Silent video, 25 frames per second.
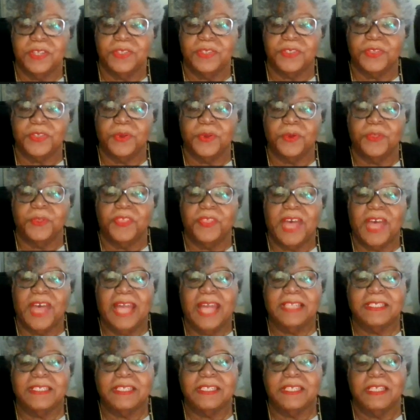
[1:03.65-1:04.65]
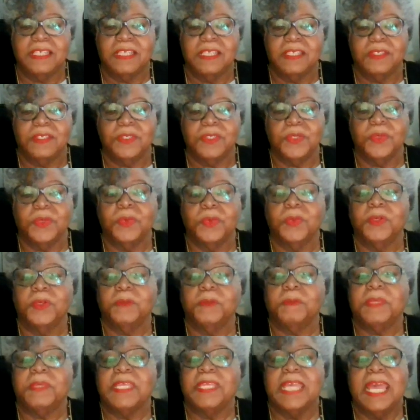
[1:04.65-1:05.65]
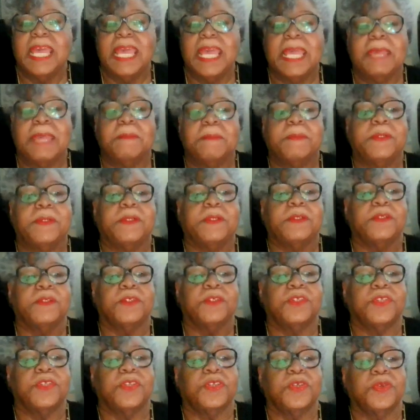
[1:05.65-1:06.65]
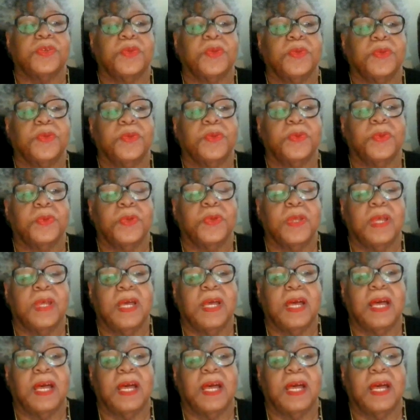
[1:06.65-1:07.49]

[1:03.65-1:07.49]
so that you will be able to